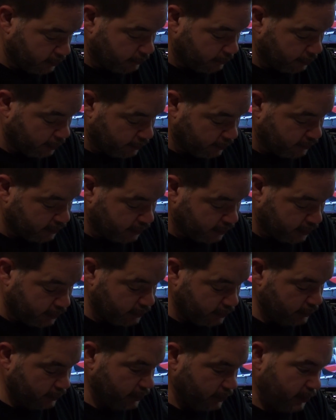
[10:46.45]
how you pronounce that.
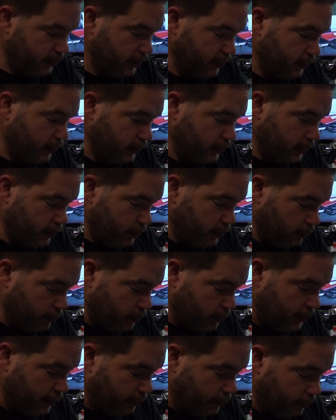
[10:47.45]

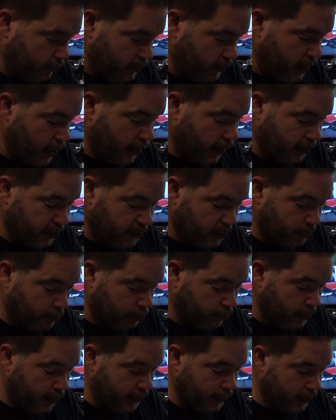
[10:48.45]
My youngest
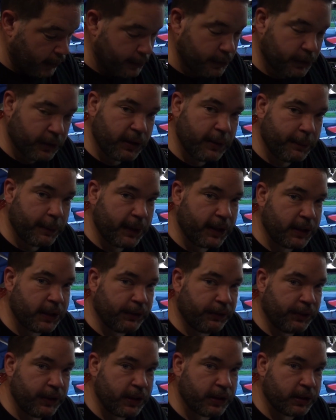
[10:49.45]
brother, that was going to be
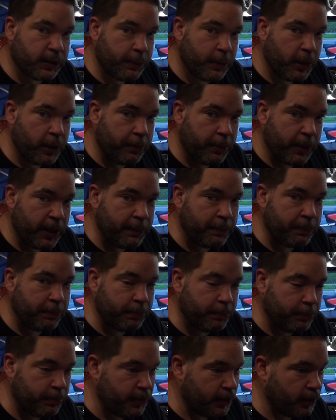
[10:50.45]
his first moped,
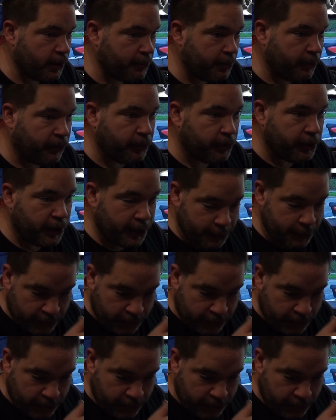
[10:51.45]
you know, before he